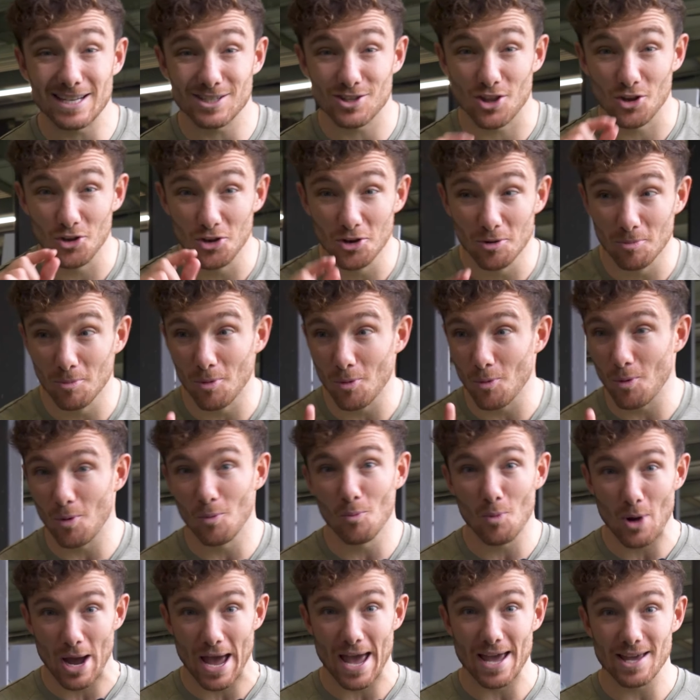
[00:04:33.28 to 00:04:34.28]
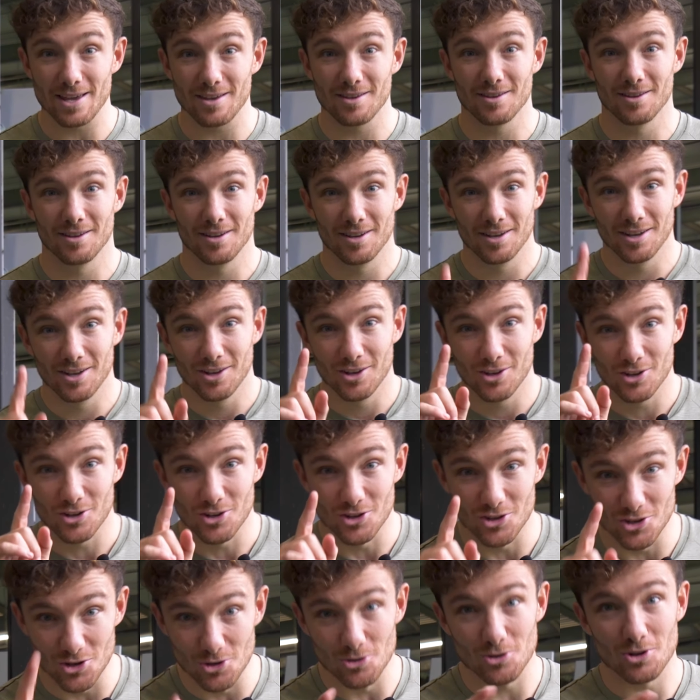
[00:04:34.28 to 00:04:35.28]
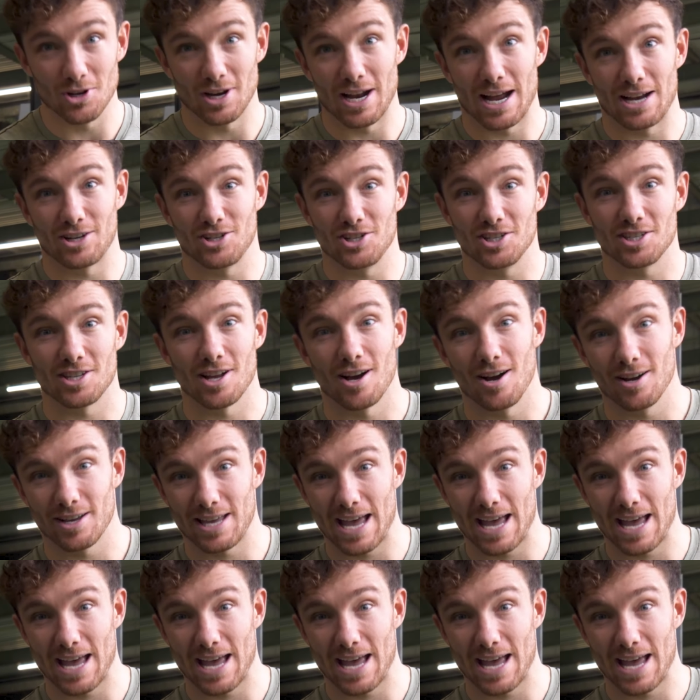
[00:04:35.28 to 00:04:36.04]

is the #1 way you can actually start